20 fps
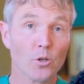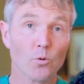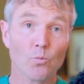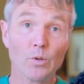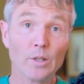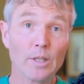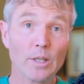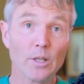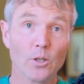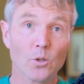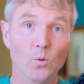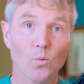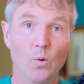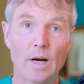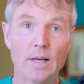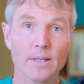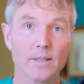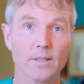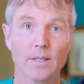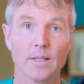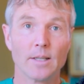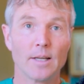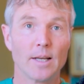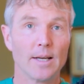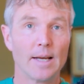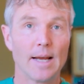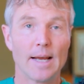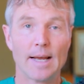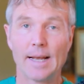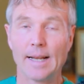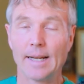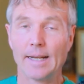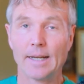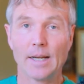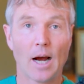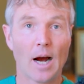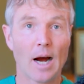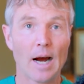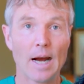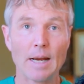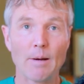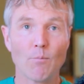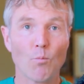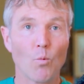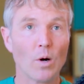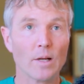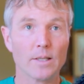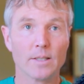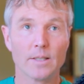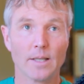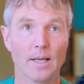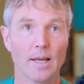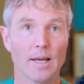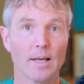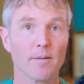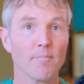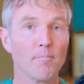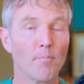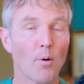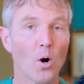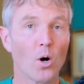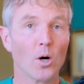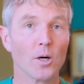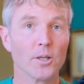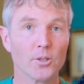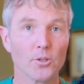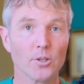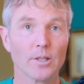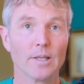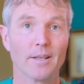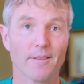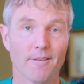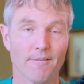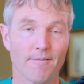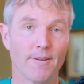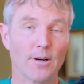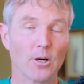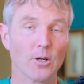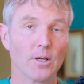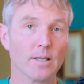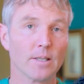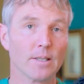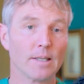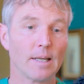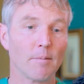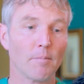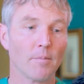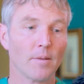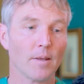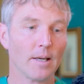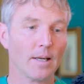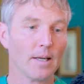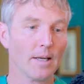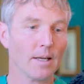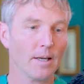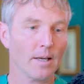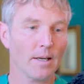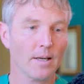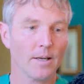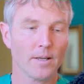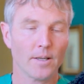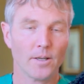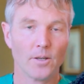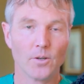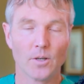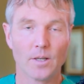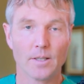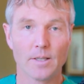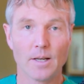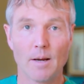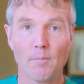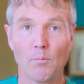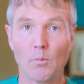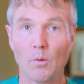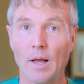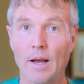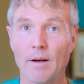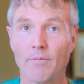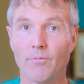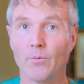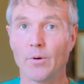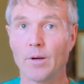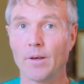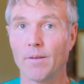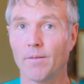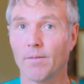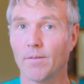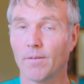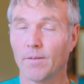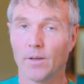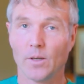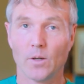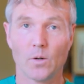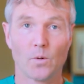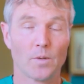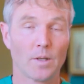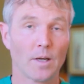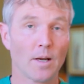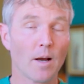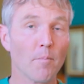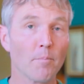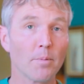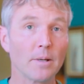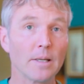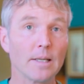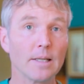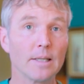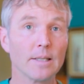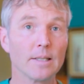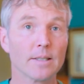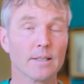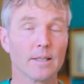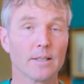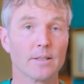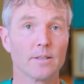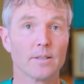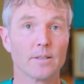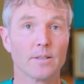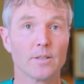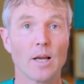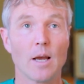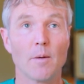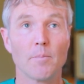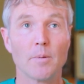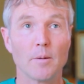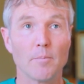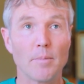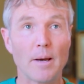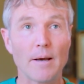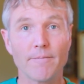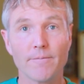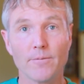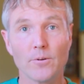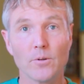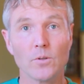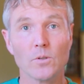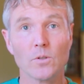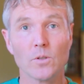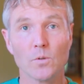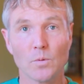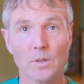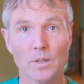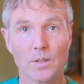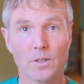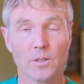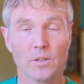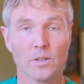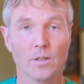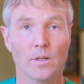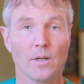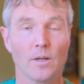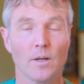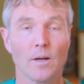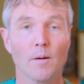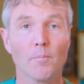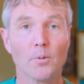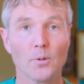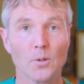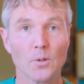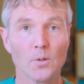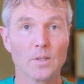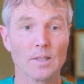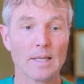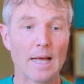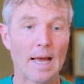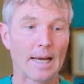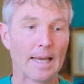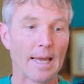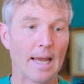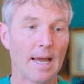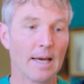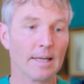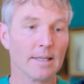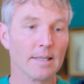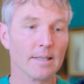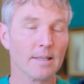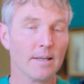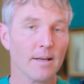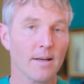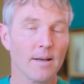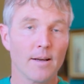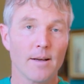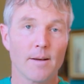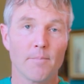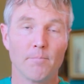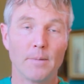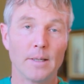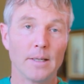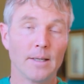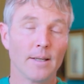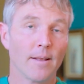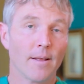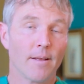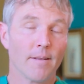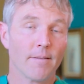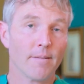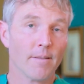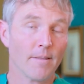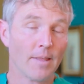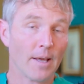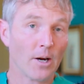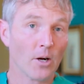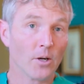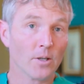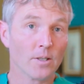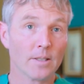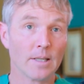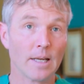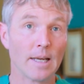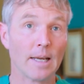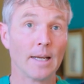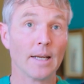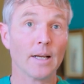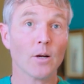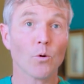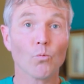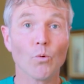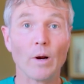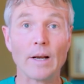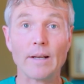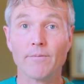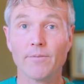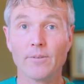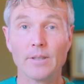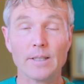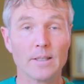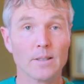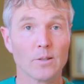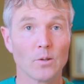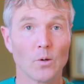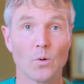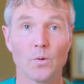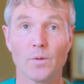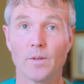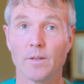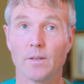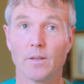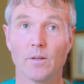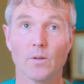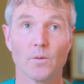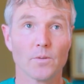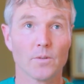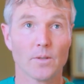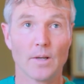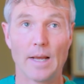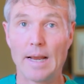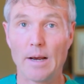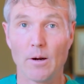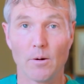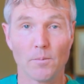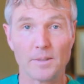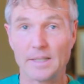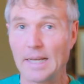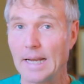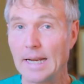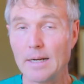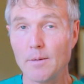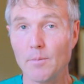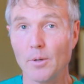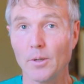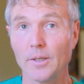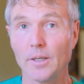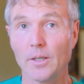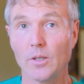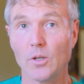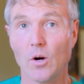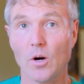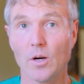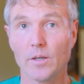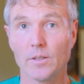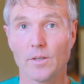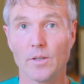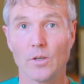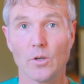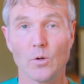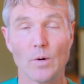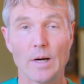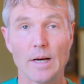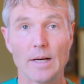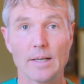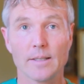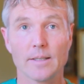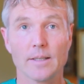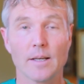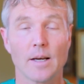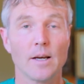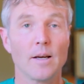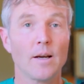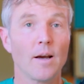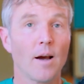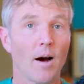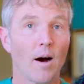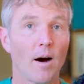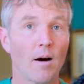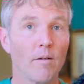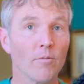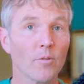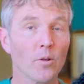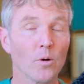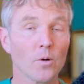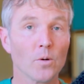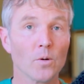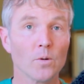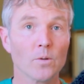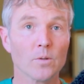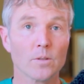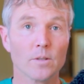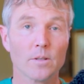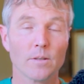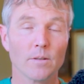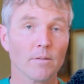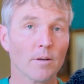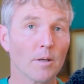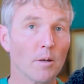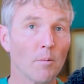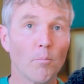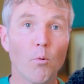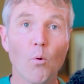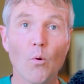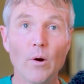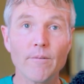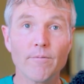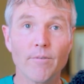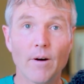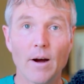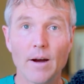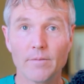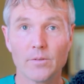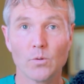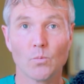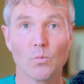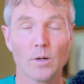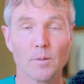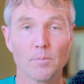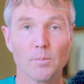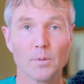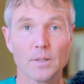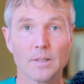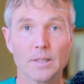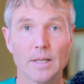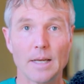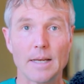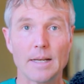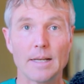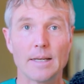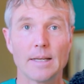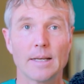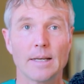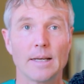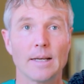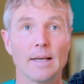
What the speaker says: Really good question, and I am once again pondering the very same thing, you know, because I'm left with, you know, the companies such as Champion Pet Foods, which produces Acana. I mean, they're saying, rightfully so, that, you know, there's almost 80 million dogs in the U.S. Of those, you know, 0.5 to 1%